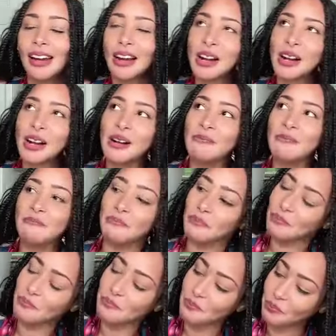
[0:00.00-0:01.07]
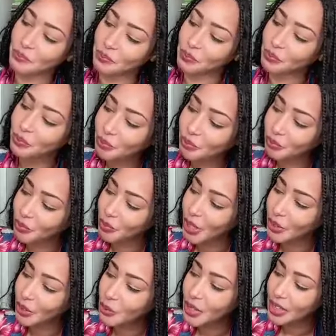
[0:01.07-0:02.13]
um
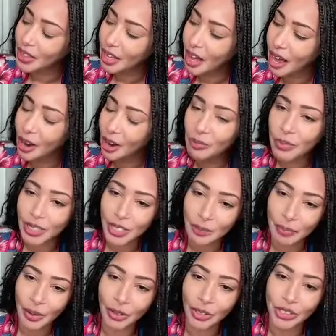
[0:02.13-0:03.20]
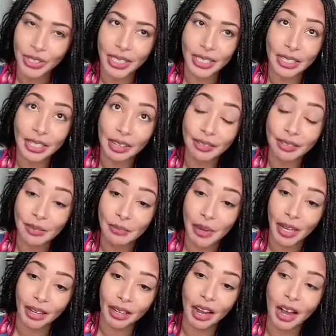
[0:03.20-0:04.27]
with how much poetry has given
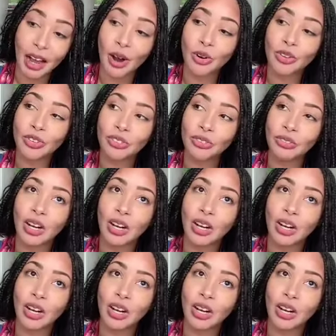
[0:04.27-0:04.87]
me and how